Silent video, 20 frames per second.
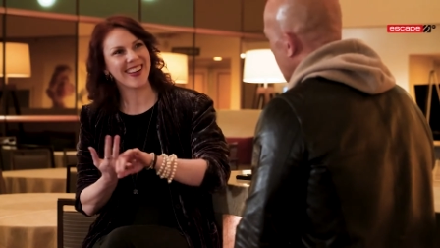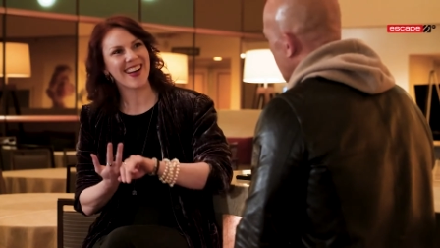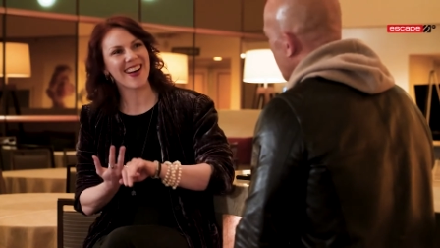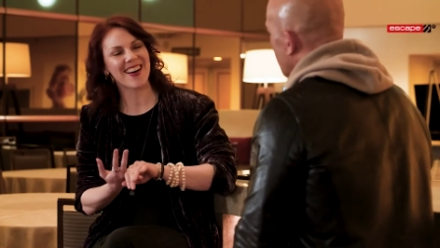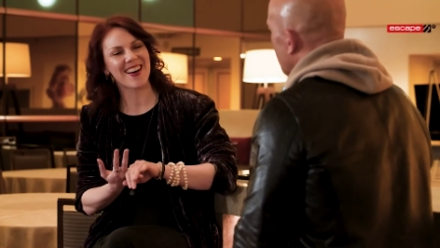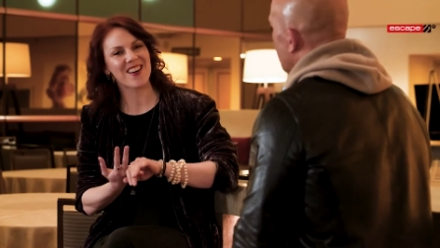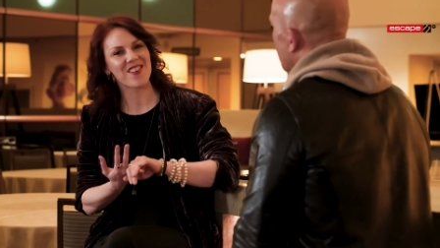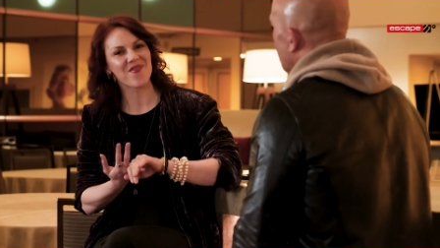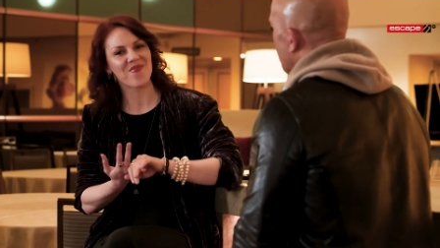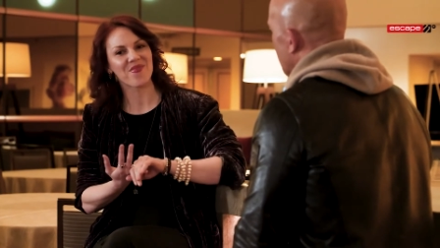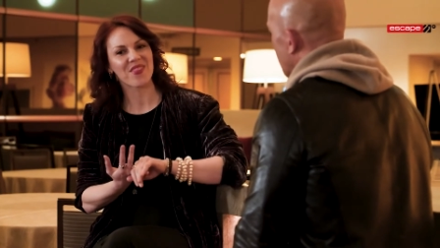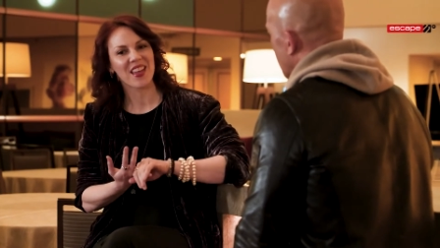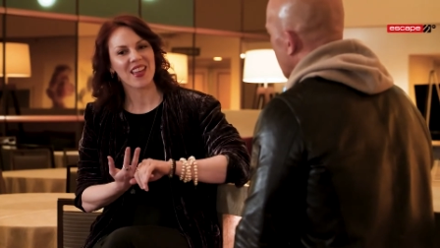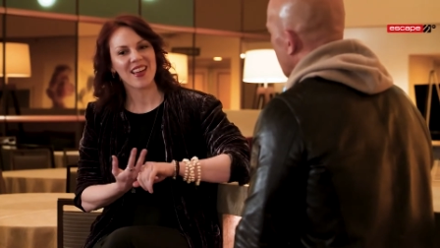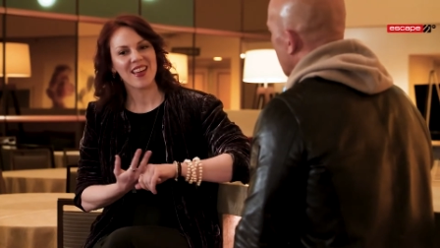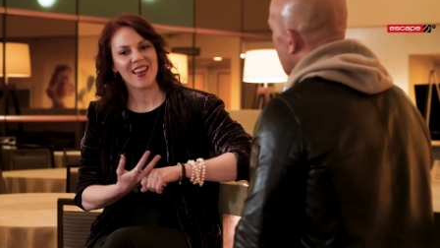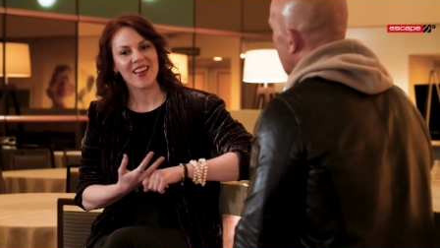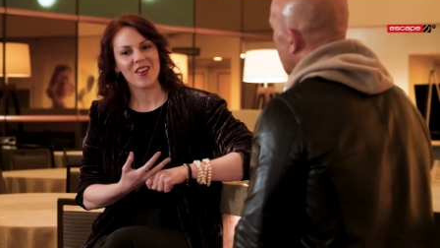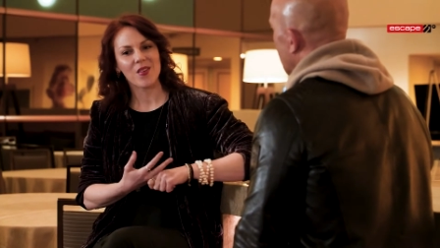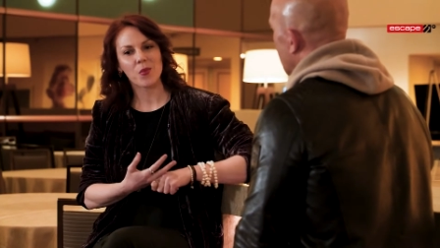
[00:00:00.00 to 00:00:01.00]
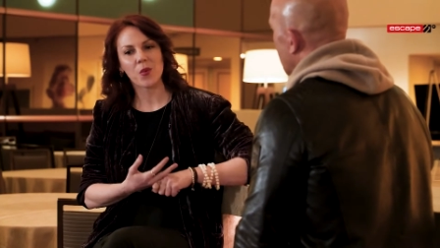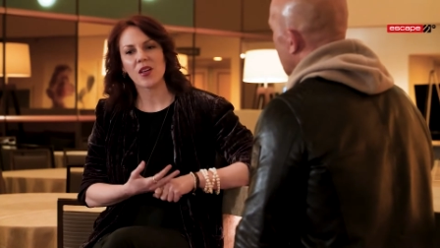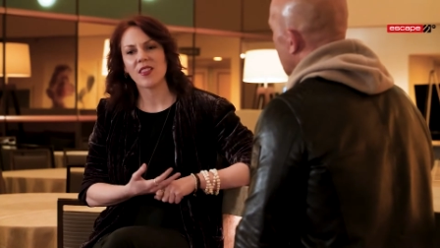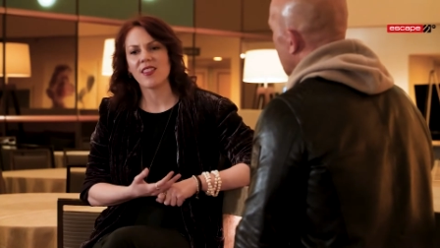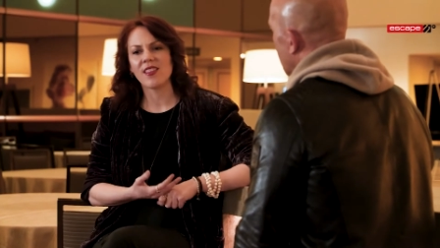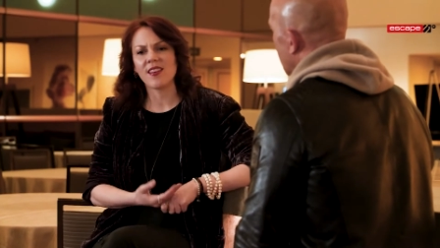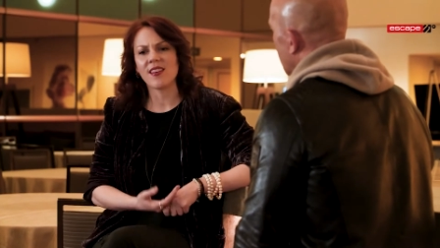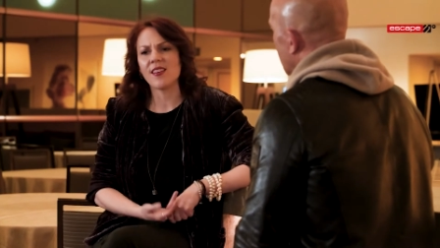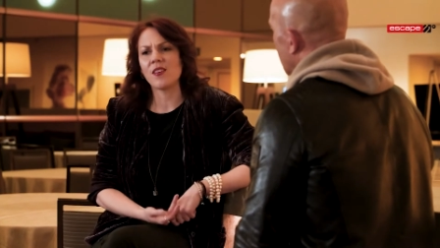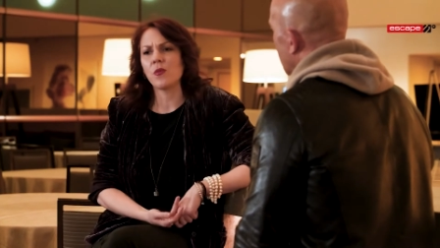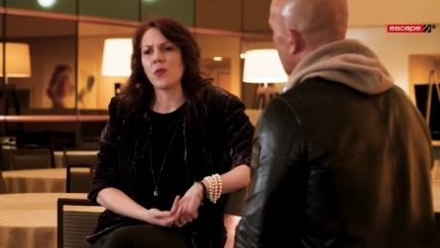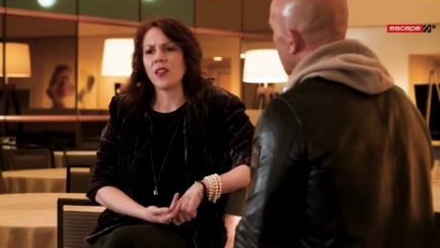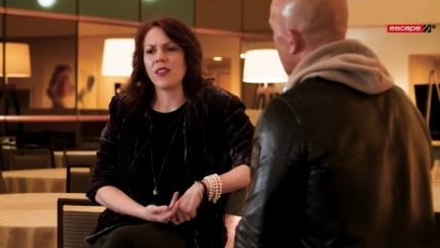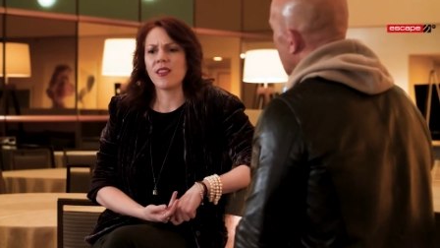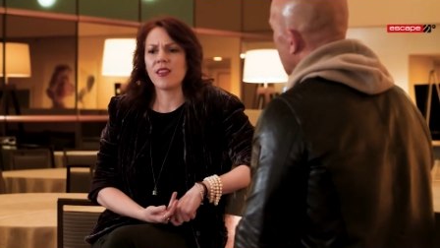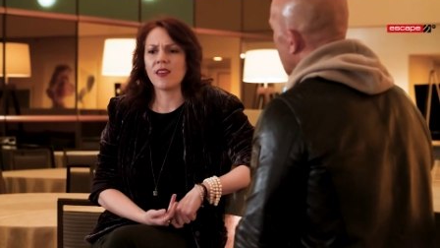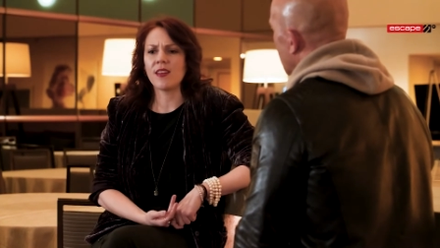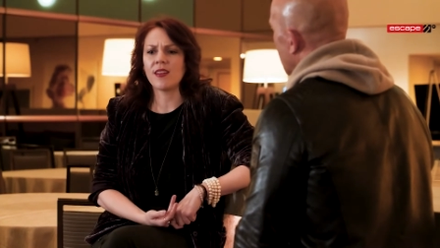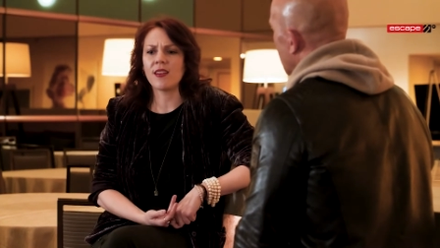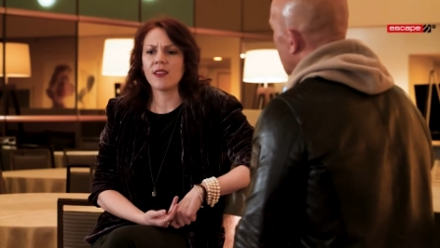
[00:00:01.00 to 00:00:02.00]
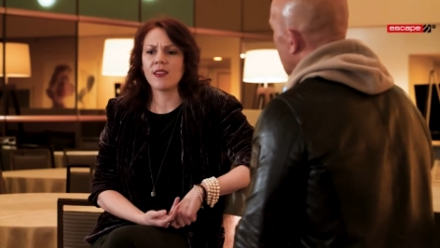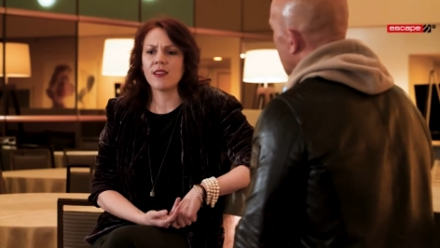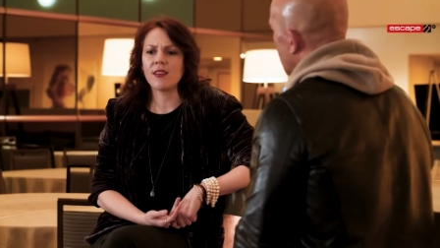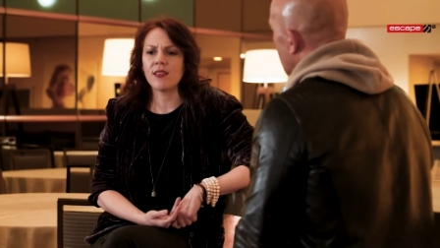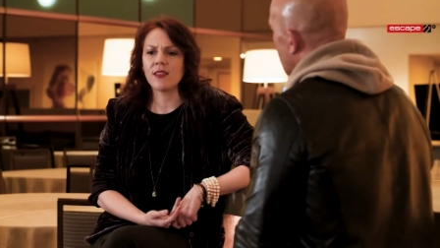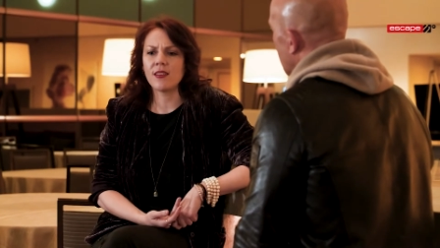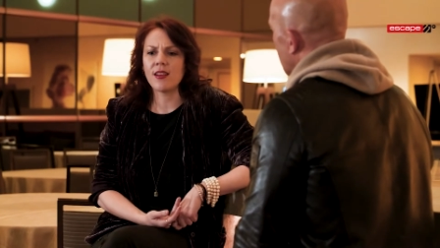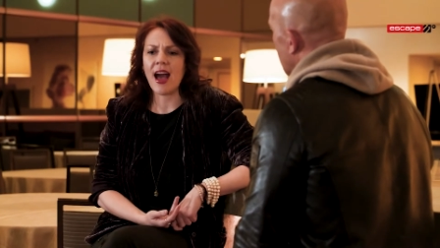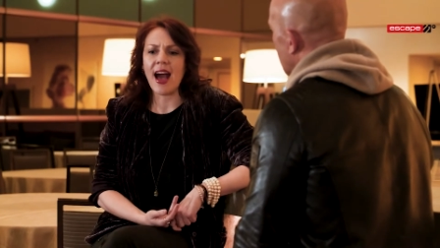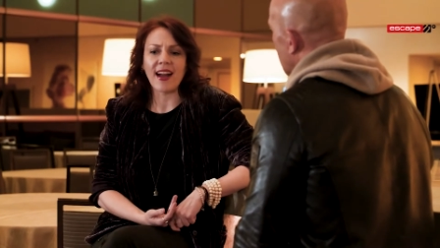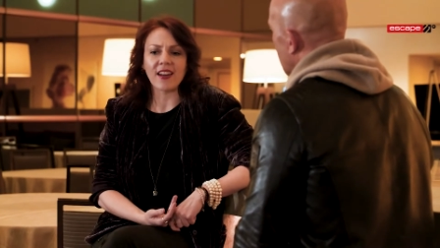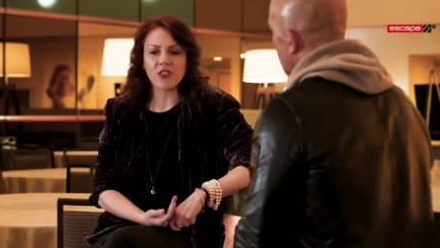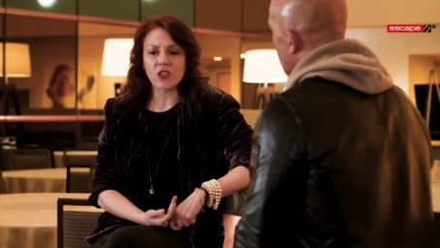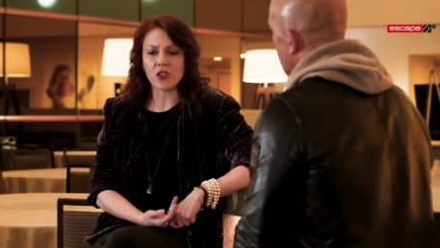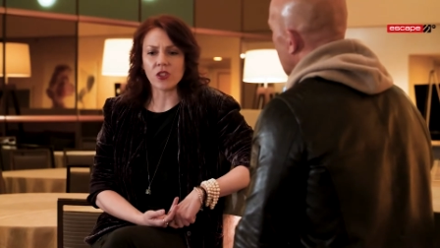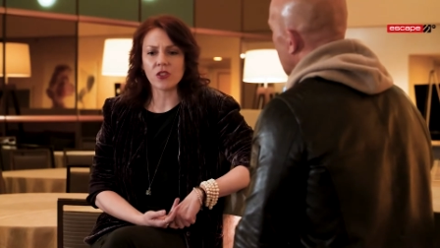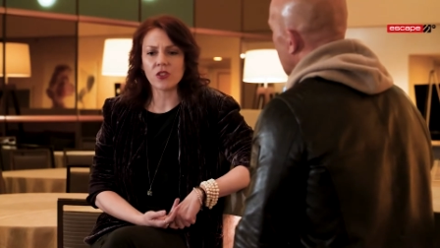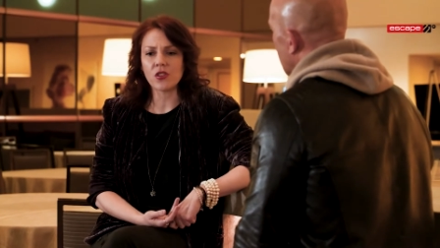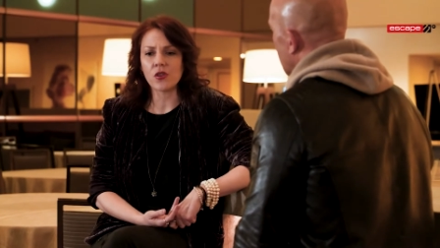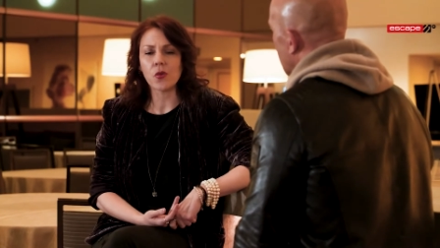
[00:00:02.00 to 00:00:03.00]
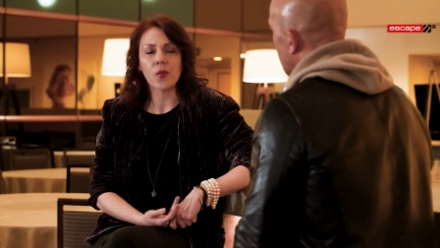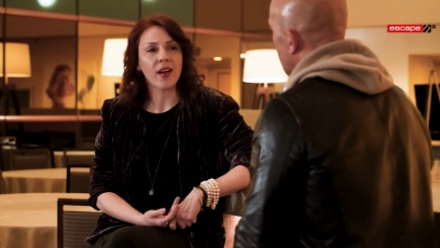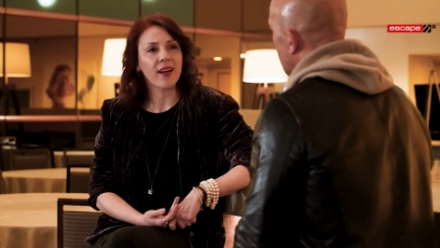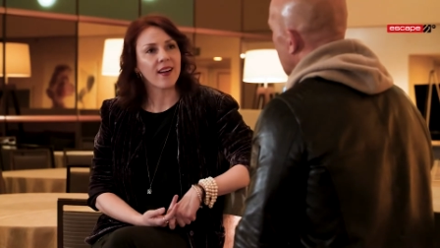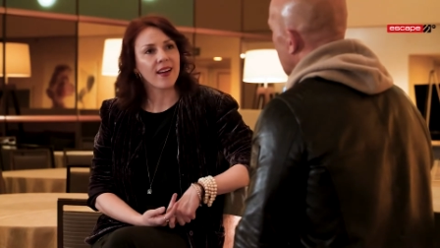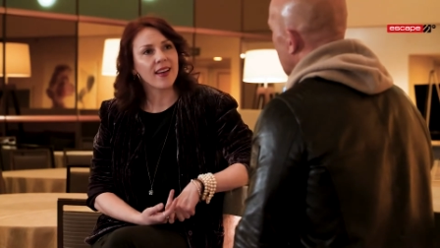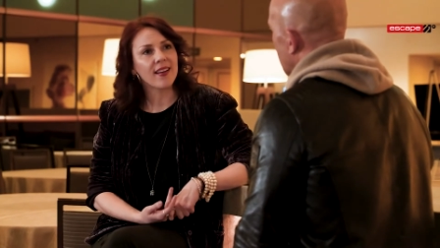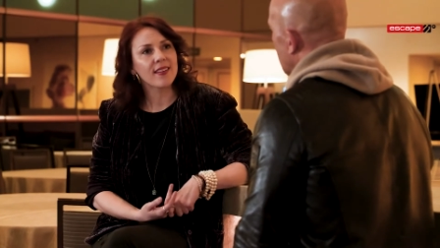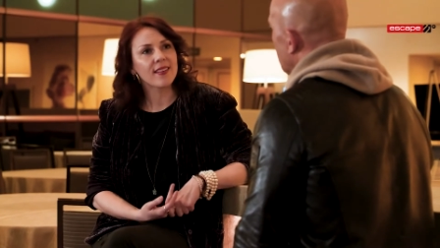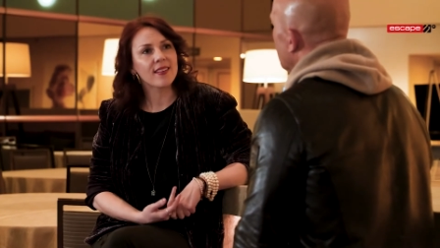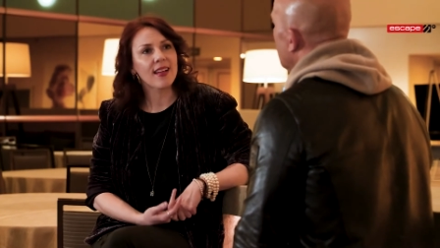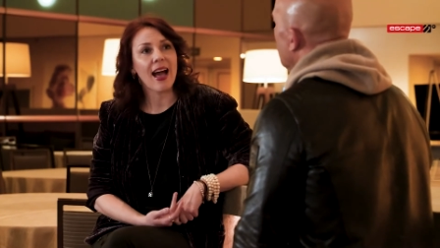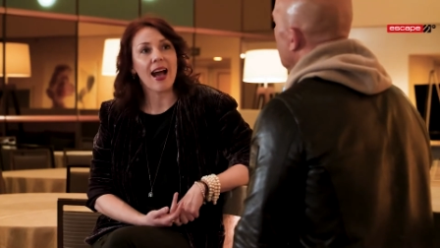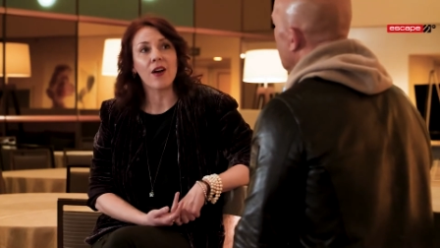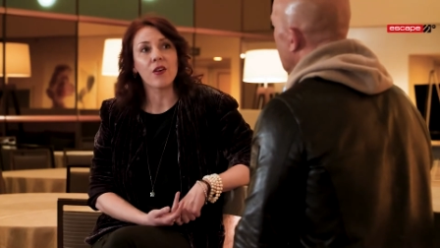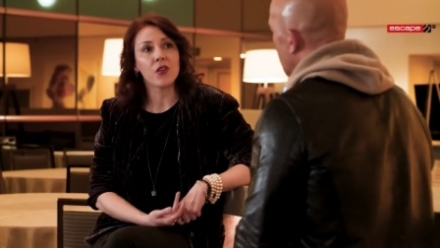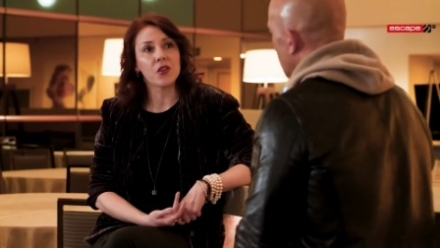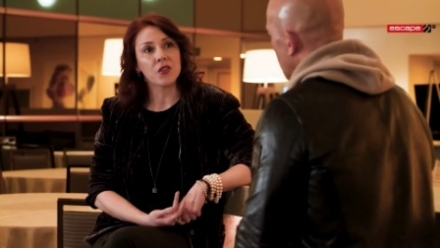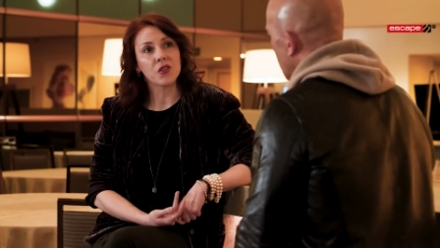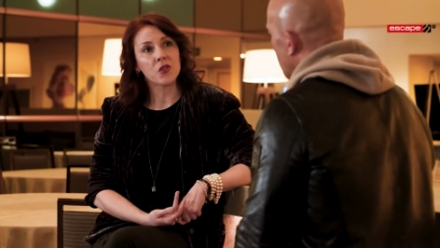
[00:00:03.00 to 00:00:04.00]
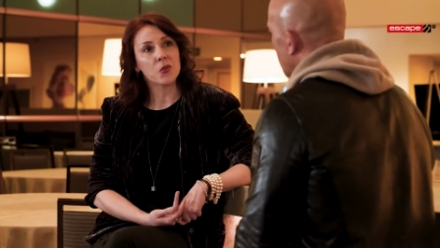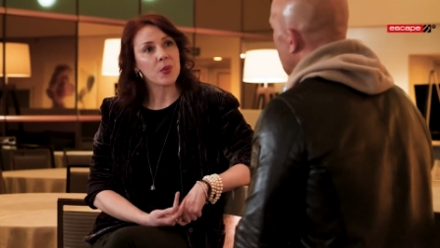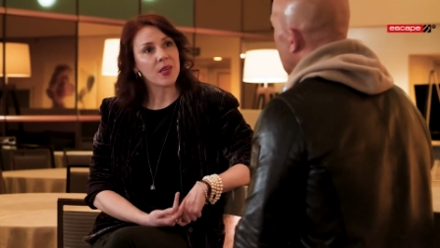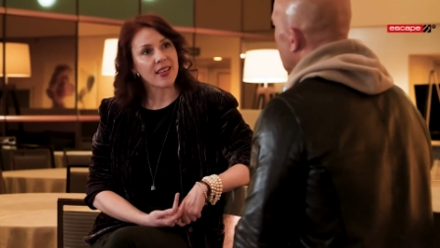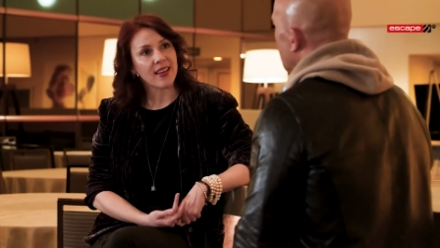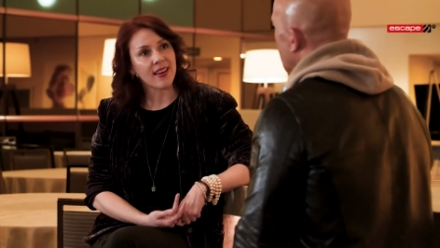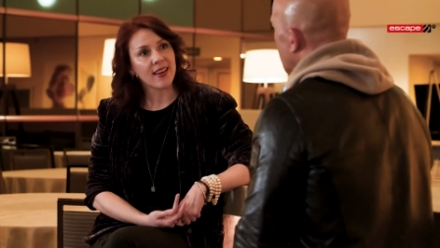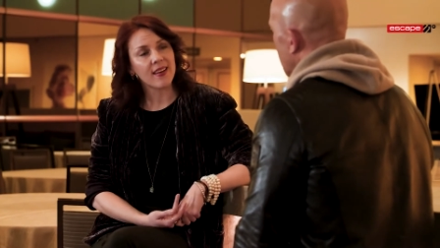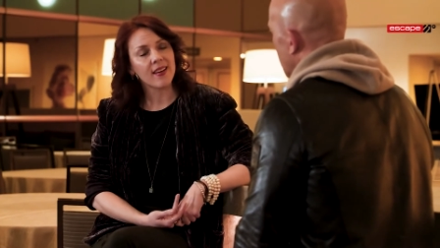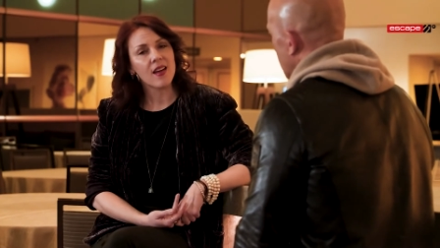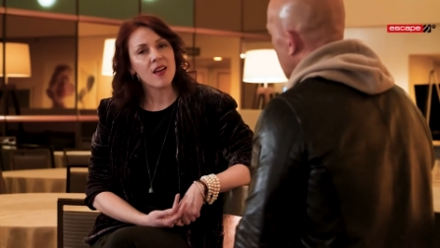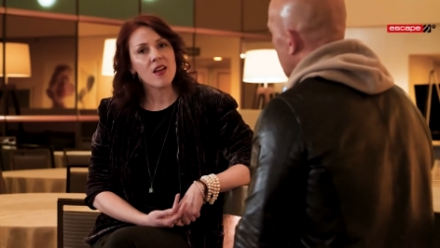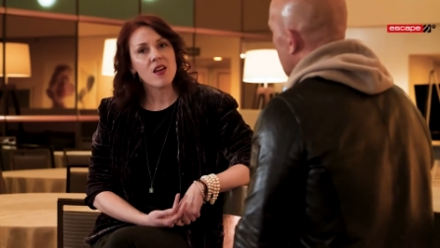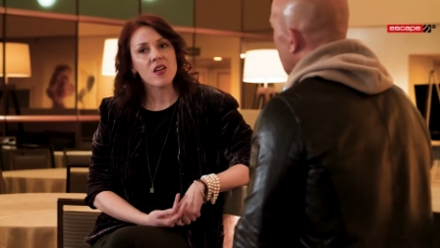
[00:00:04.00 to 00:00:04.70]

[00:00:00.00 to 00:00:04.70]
Um, what the what the actors are wearing, how they're speaking.